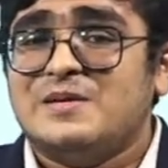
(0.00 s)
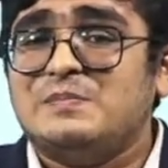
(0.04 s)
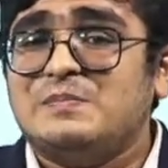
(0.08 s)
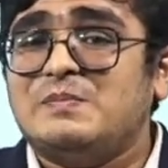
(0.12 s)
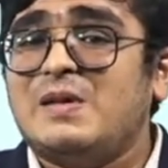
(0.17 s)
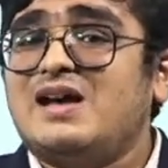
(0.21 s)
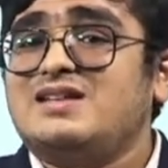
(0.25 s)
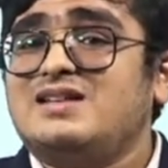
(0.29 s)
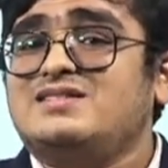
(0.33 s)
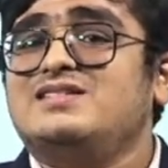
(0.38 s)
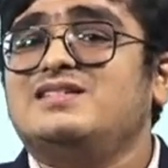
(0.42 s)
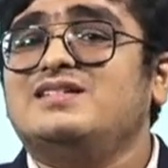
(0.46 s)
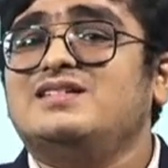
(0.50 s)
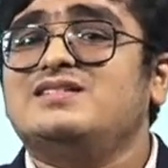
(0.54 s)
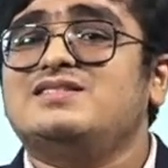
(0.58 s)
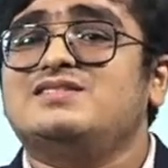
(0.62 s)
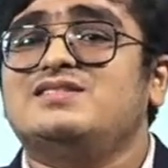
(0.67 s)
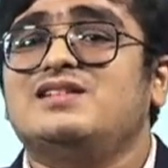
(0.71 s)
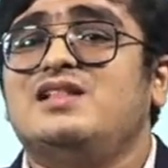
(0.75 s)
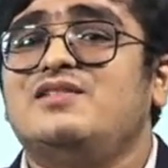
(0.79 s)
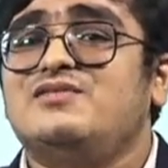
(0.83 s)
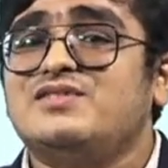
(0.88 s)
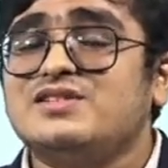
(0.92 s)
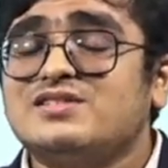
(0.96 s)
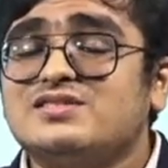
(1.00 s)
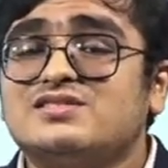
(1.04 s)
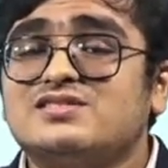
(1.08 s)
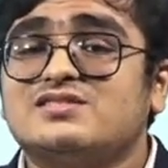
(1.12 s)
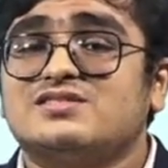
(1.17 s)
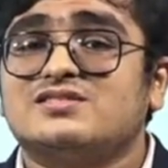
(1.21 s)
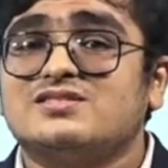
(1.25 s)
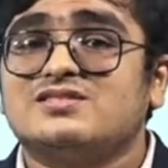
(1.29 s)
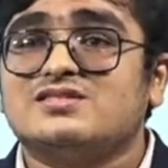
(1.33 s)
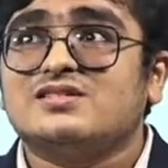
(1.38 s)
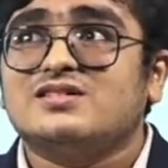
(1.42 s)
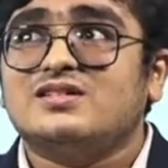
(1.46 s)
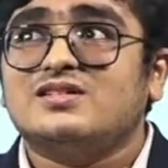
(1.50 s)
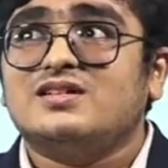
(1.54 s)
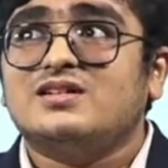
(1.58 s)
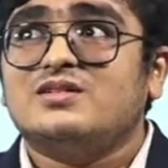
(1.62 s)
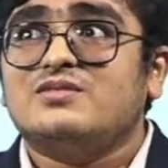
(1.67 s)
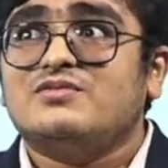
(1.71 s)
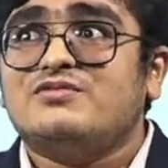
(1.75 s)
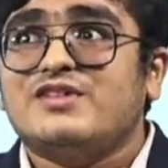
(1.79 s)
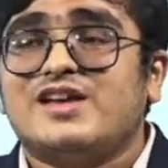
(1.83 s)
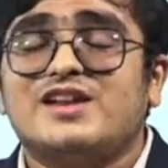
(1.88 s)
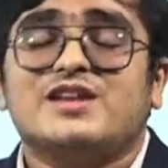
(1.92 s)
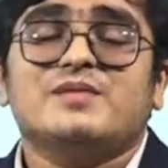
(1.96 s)
Passing itself is
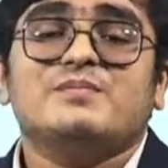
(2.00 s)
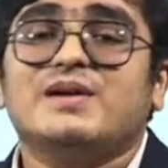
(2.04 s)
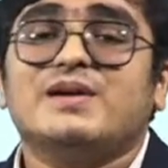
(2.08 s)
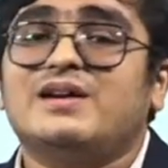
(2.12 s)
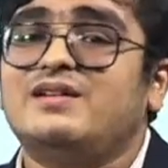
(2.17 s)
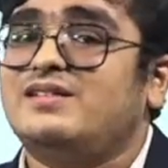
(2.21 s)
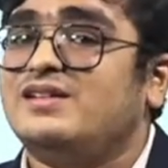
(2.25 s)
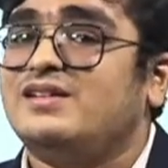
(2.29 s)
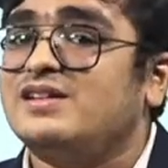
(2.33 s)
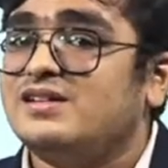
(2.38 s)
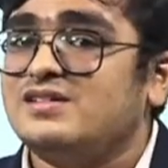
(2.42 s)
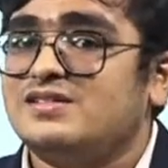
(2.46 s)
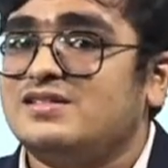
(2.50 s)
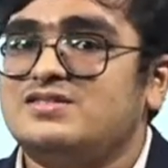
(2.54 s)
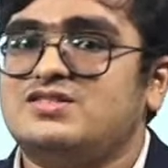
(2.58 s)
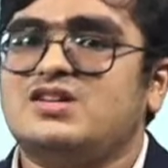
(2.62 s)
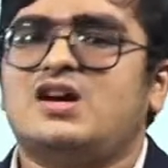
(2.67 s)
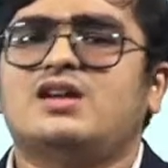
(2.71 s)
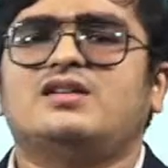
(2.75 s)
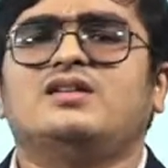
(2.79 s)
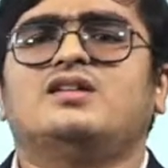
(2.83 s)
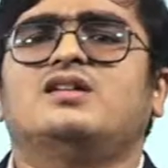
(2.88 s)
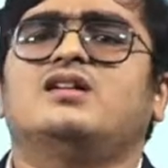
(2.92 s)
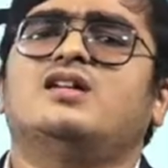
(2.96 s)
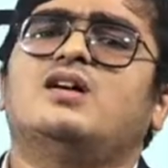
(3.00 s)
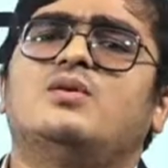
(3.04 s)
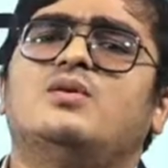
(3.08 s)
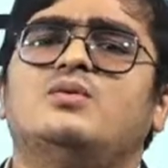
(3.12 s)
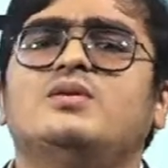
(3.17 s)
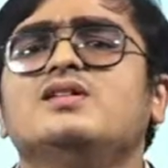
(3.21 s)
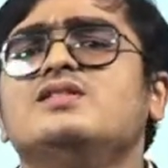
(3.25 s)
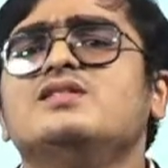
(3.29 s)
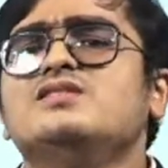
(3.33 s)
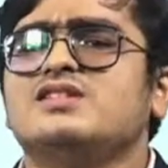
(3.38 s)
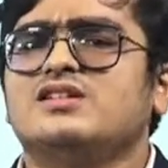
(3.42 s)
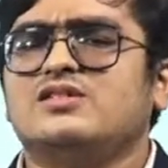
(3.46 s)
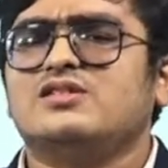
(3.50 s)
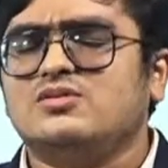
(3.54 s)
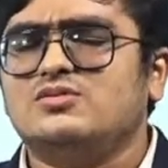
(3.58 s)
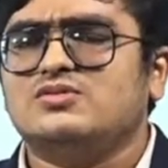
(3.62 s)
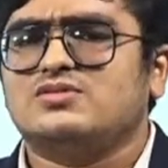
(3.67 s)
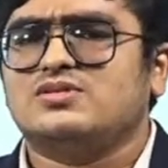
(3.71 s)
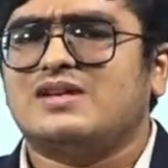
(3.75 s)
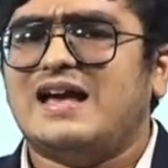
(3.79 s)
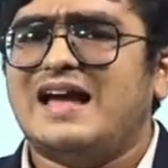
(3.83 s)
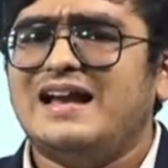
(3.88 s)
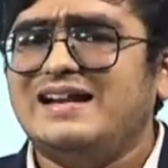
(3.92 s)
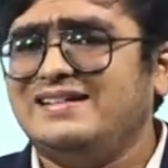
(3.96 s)
a very big deal in chartered accountancy
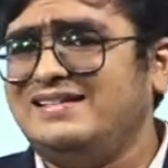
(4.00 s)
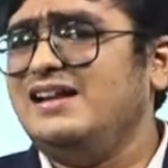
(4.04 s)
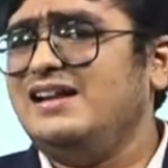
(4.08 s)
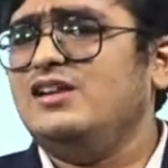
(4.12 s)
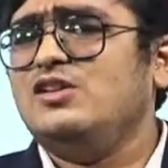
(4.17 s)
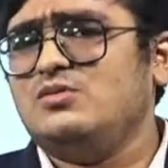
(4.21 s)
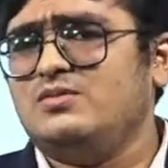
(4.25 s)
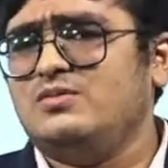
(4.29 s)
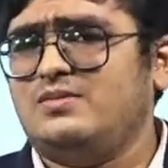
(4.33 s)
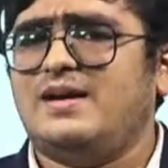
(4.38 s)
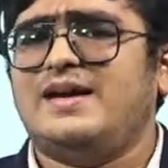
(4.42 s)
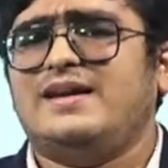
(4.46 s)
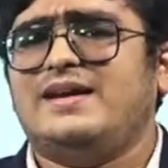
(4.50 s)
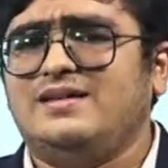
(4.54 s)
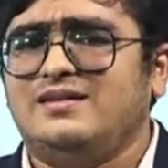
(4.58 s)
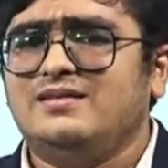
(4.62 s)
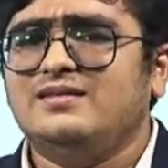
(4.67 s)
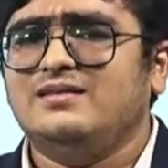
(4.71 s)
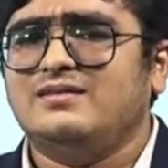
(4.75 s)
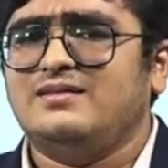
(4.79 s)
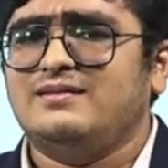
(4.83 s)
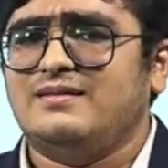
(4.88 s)
course. I'll tell you why.